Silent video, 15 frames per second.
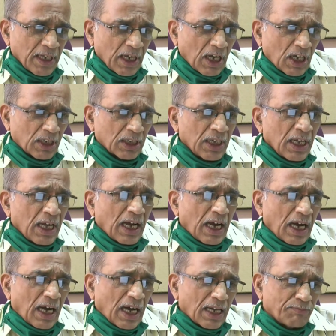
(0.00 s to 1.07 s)
Or
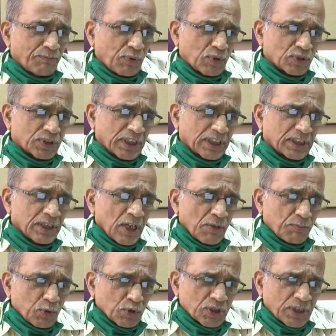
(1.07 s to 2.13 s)
armed forces
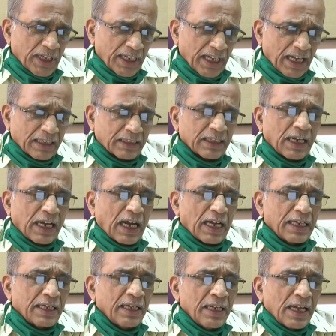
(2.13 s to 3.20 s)
posted at
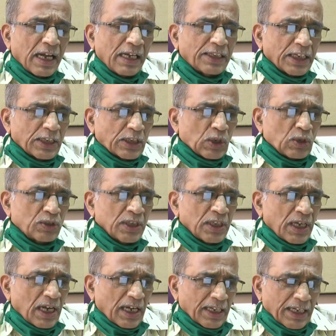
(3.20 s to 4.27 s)
high altitude
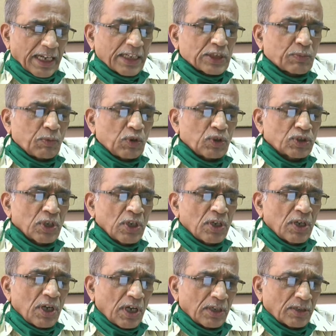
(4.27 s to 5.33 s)
are exposed
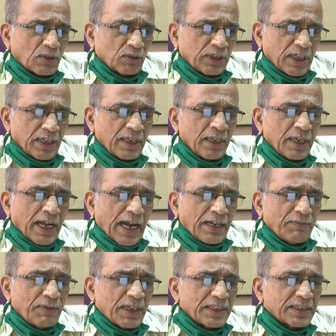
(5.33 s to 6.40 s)
to the
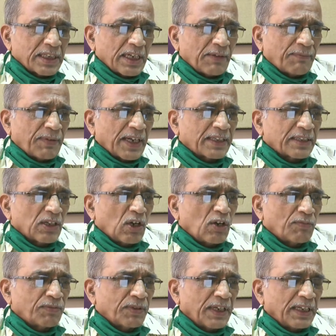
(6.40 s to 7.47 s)
adverse effect
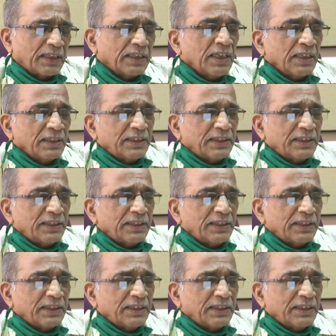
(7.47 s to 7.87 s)
of heat.